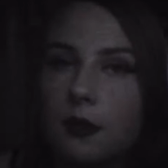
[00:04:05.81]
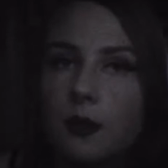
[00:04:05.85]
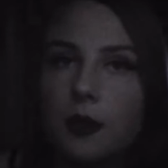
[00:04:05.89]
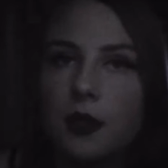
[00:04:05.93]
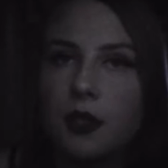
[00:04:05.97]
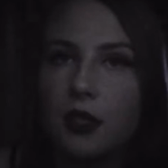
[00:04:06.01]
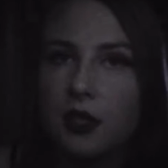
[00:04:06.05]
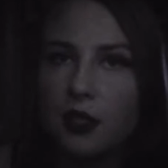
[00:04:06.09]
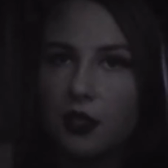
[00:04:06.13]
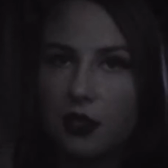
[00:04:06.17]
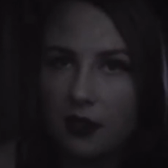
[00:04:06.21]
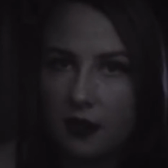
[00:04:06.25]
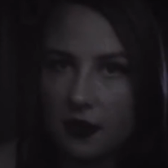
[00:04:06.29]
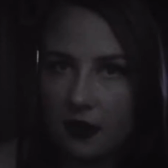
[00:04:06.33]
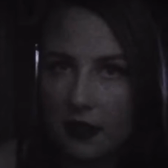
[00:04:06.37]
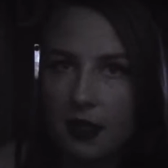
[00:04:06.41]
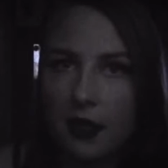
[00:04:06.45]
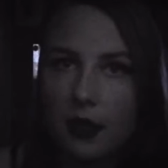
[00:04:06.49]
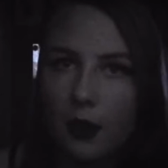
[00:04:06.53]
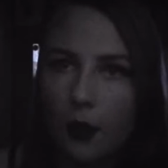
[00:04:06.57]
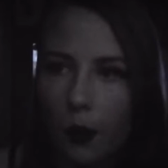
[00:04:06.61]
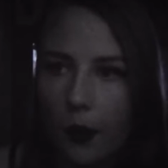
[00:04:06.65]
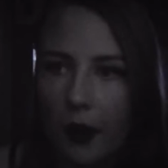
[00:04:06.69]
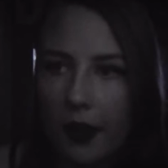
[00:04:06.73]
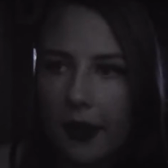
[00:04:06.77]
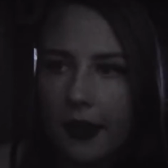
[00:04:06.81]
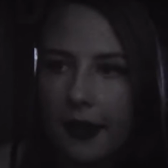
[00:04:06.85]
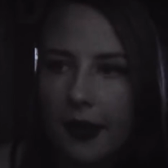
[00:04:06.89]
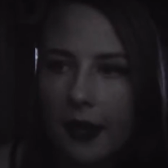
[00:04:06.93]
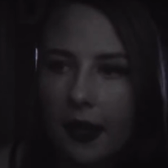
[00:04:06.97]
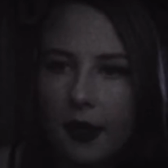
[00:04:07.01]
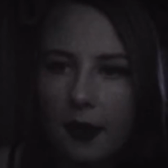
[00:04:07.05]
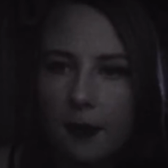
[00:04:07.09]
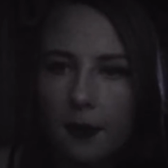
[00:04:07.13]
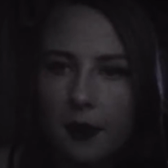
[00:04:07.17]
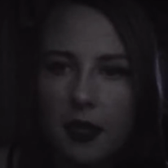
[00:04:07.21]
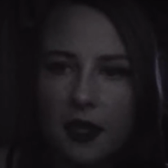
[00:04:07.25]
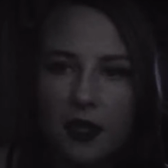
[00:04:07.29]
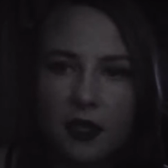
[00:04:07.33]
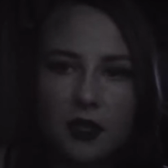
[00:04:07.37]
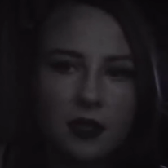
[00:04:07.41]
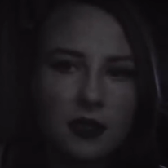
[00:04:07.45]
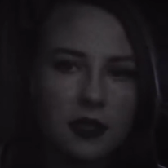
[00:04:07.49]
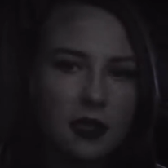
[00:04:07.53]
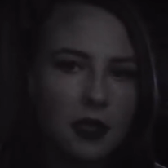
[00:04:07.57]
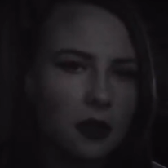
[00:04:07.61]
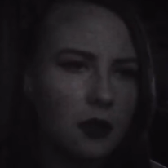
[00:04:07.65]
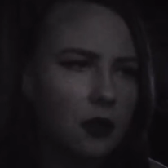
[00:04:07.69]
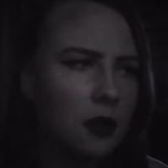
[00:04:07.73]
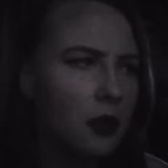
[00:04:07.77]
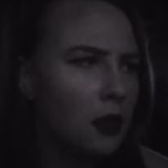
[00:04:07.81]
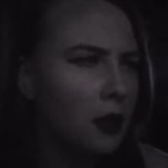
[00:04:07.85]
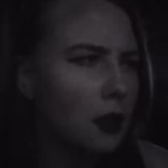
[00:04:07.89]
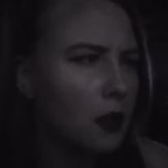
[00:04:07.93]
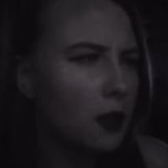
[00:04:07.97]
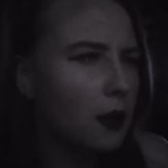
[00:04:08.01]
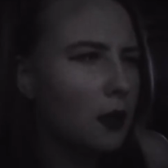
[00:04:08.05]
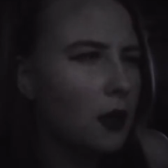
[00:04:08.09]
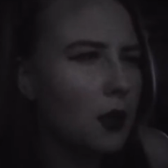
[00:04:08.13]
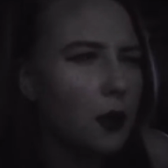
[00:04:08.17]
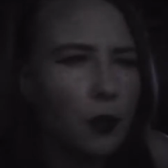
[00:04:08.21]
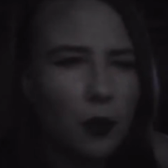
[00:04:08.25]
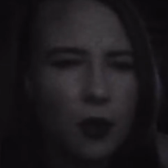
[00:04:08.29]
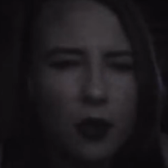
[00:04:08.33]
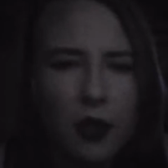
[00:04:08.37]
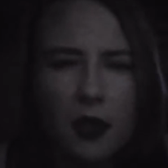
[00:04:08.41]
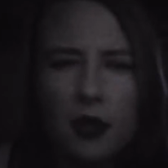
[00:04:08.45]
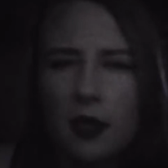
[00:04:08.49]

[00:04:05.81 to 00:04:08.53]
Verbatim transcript: We should just like quiet down a bit. She's like, hey, what?